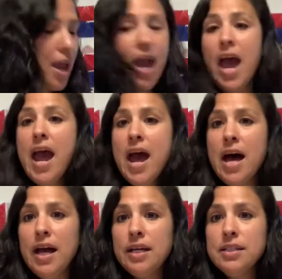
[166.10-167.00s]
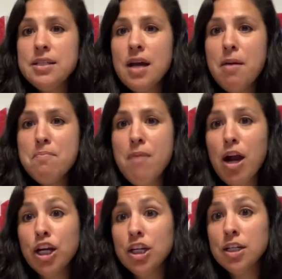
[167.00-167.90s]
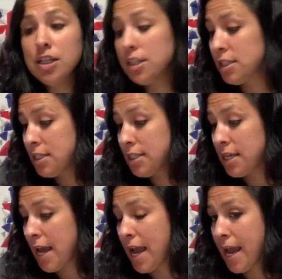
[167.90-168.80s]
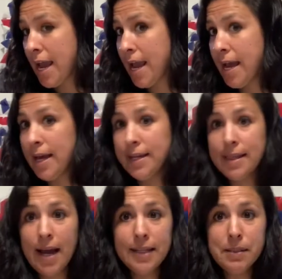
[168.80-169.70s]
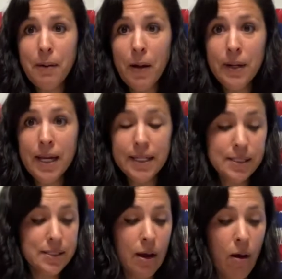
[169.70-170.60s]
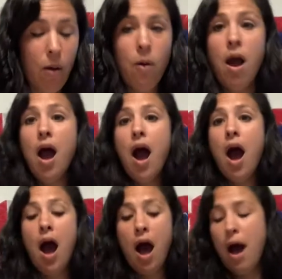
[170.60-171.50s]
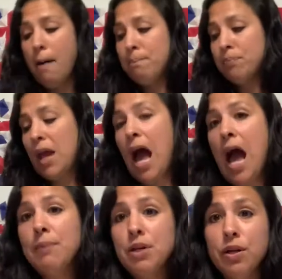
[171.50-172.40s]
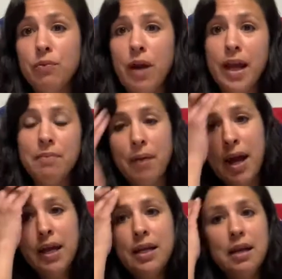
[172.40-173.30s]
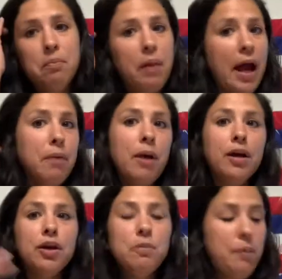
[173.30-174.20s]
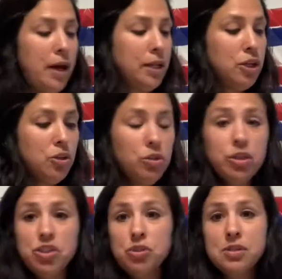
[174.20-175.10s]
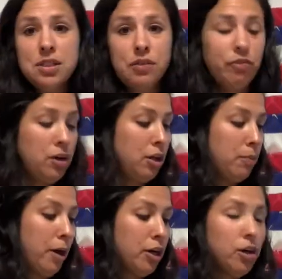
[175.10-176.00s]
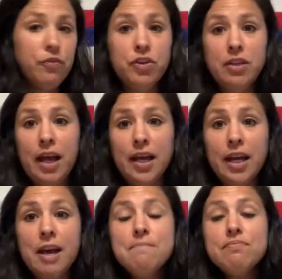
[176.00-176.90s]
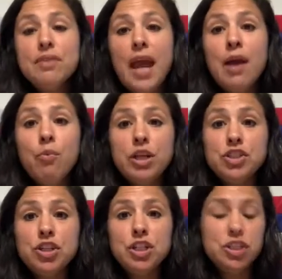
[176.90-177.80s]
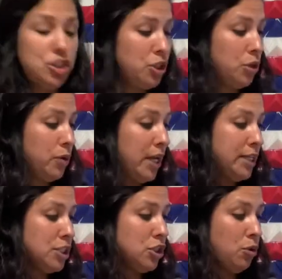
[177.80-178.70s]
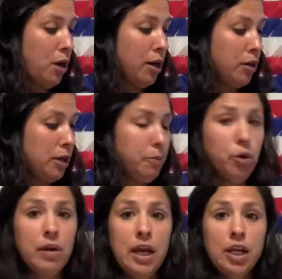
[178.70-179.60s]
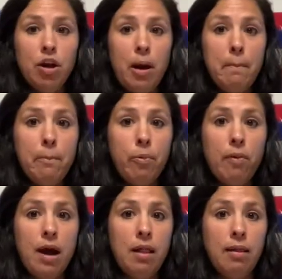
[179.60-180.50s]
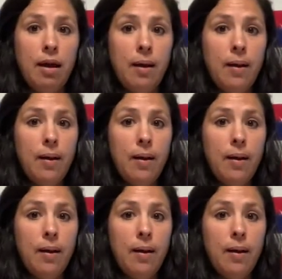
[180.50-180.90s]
and markers, and that's about it. So I'm gonna write mine in black marker, but you could choose a different color marker if you like. And what you're gonna do is you are gonna create your umbrella